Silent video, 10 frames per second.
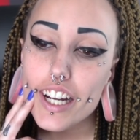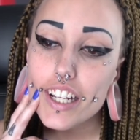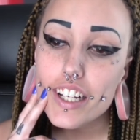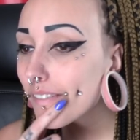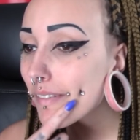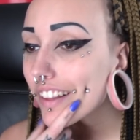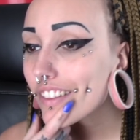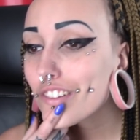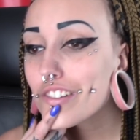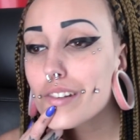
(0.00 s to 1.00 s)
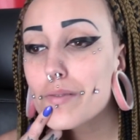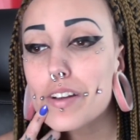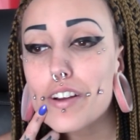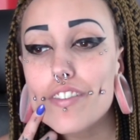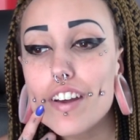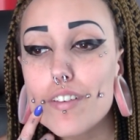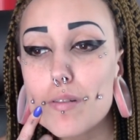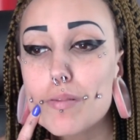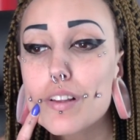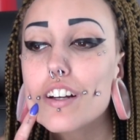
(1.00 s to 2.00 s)
you might lose some of your favorite
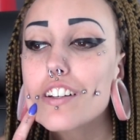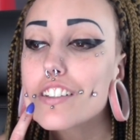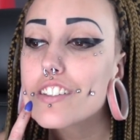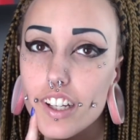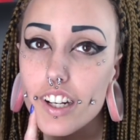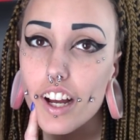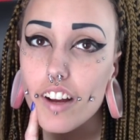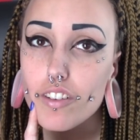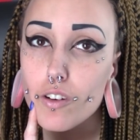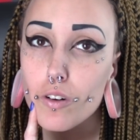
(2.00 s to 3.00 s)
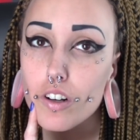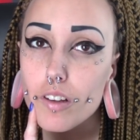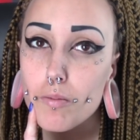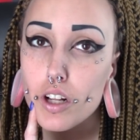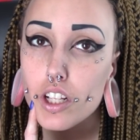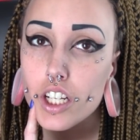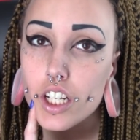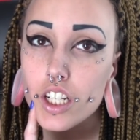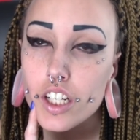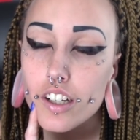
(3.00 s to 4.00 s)
plugs and I have to order them all
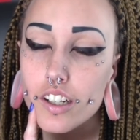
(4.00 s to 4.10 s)
again.